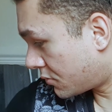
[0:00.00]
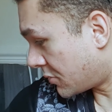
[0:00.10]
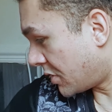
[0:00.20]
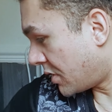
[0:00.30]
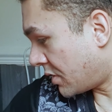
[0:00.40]

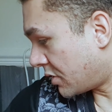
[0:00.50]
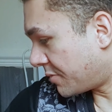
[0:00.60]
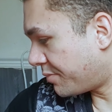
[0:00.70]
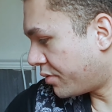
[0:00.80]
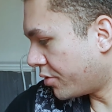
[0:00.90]
Let's
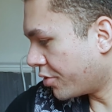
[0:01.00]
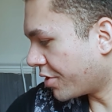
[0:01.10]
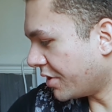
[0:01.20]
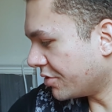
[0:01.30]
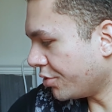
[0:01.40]
plug
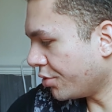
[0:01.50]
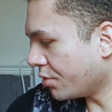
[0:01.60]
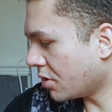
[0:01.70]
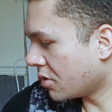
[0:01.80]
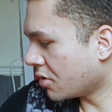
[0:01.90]
it into
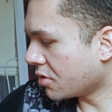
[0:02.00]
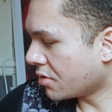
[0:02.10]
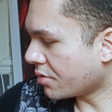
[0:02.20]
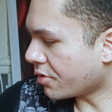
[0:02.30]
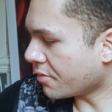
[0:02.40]

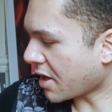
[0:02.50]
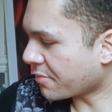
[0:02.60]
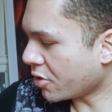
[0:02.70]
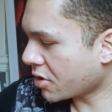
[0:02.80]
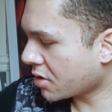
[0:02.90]
the
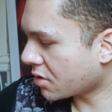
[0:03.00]
MacBook.